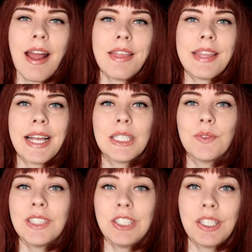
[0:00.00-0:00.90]
The
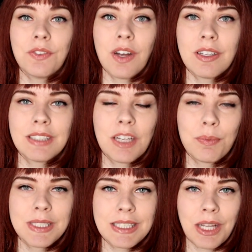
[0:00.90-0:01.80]
SVG files have
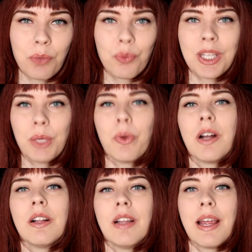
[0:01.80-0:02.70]
been selling really
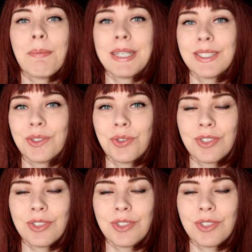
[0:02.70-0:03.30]
well in my store,